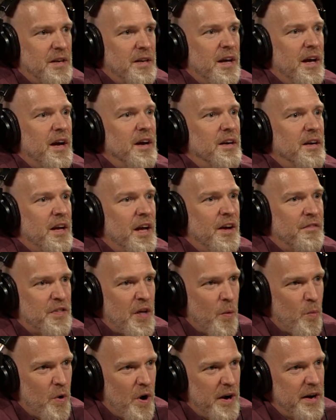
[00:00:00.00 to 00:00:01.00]
that's yeah, huge. If
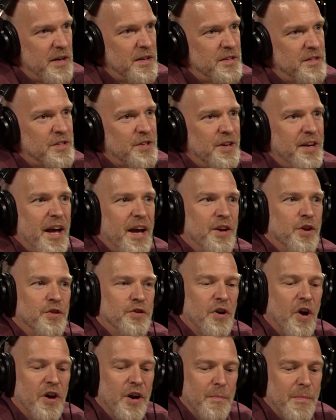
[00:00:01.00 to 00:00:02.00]
they want to. So that's yeah, huge.
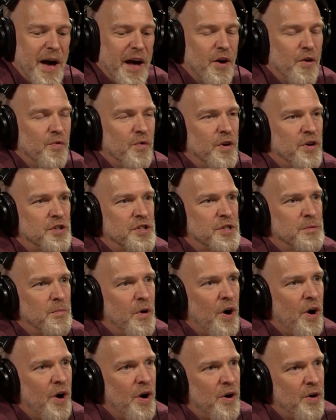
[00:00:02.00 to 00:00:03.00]
you're talking about a real
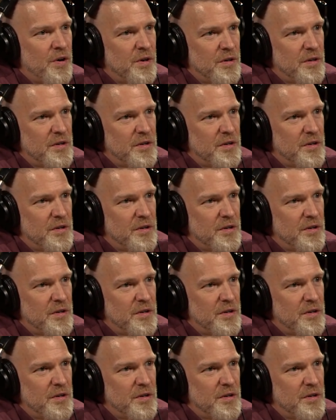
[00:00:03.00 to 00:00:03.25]
small